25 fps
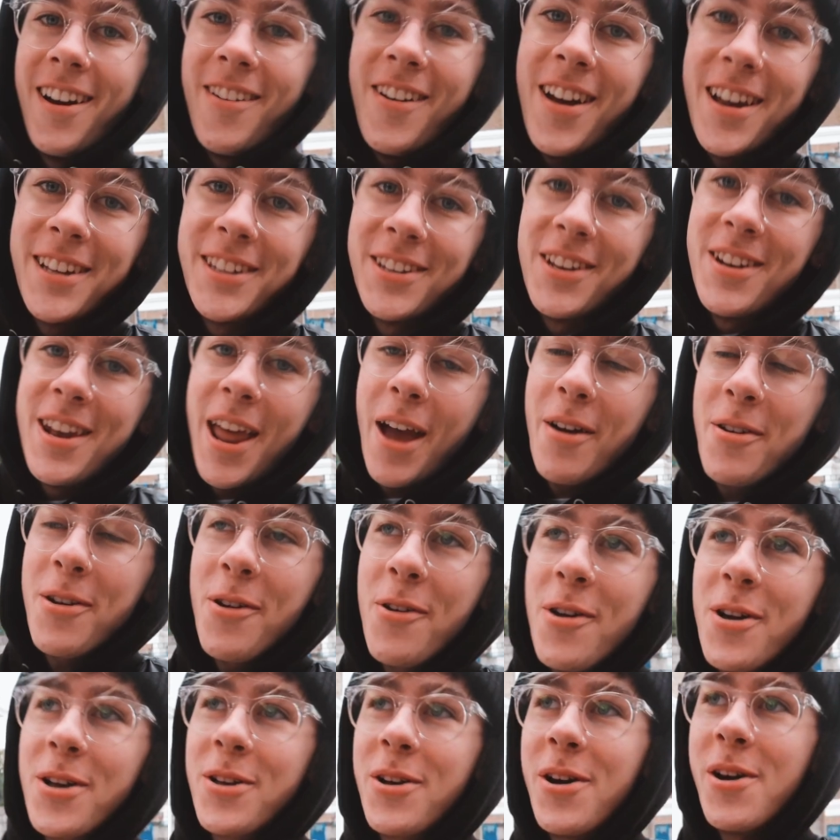Alright, so now
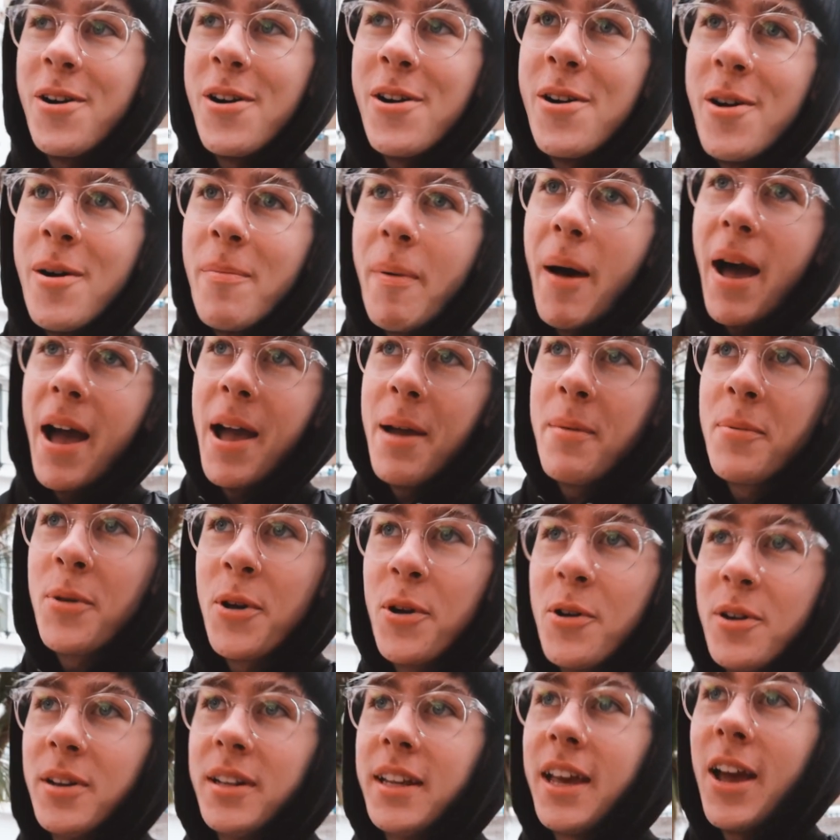you're all caught up. I am
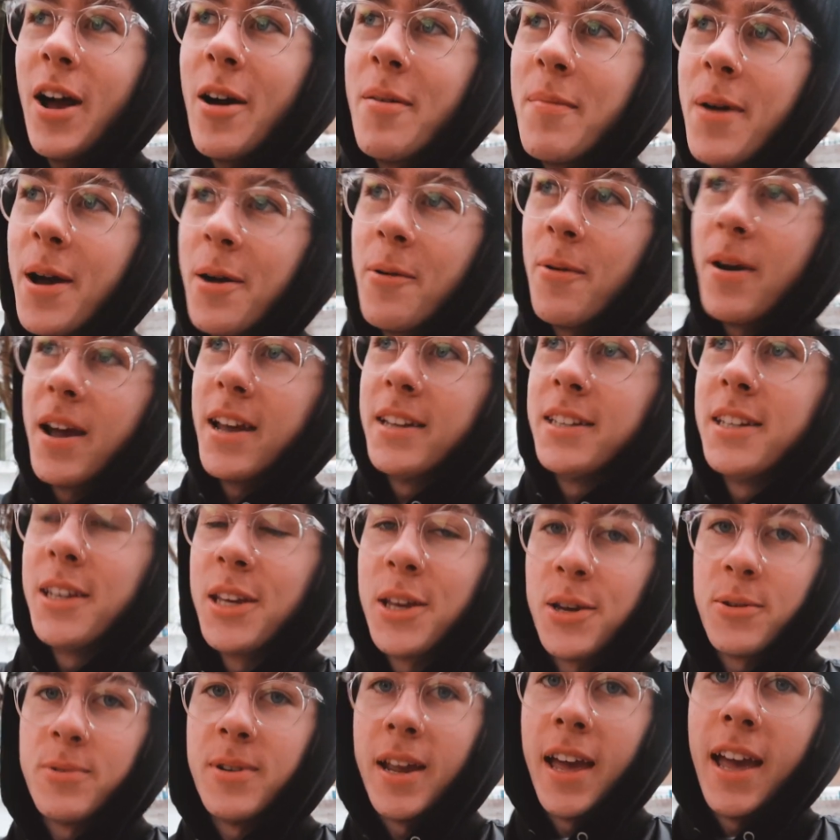currently on my way to
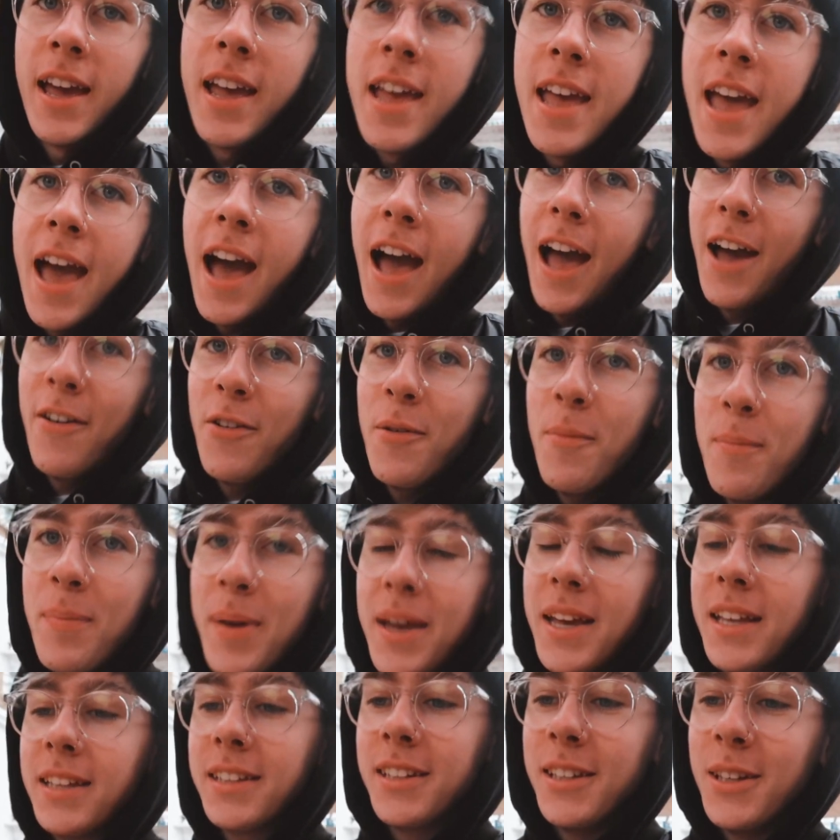uni. I haven't
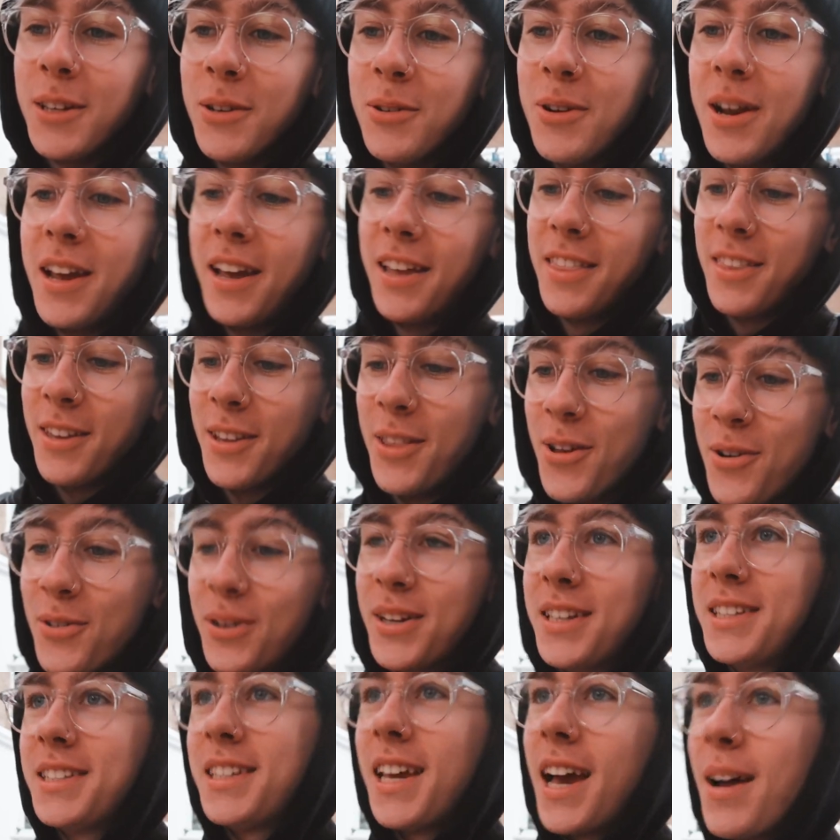been to uni in the
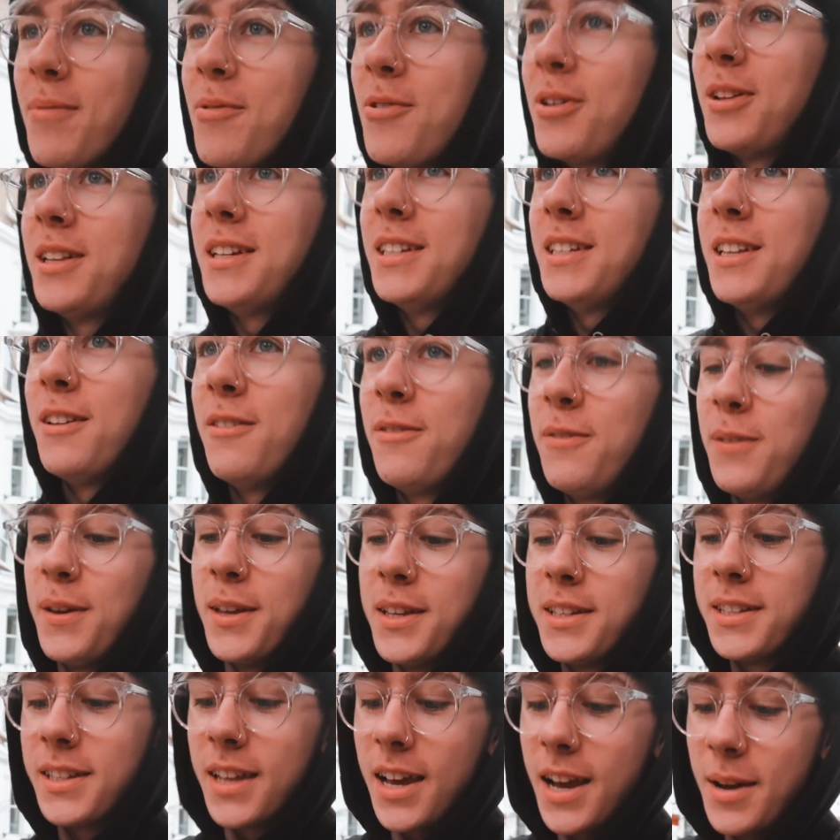longest time, or at least it
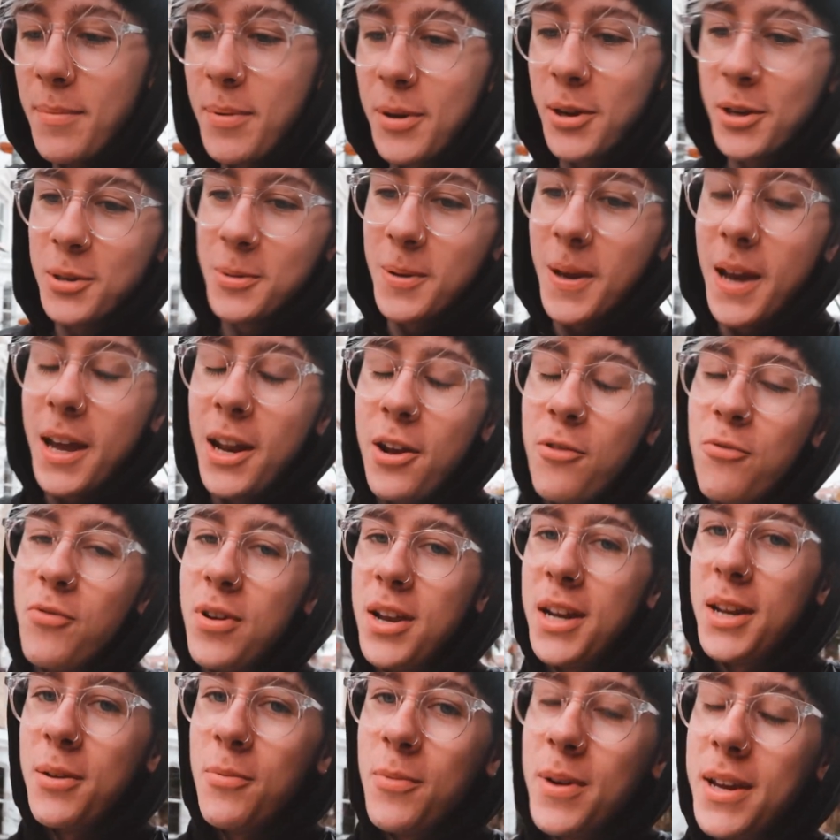feels like, because we had a
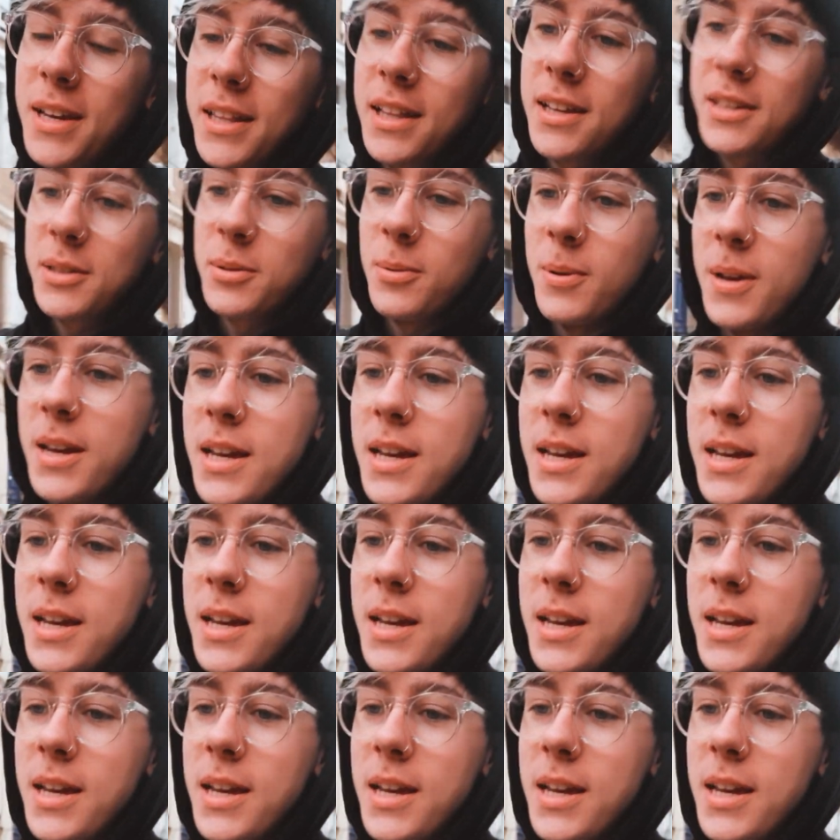reading week last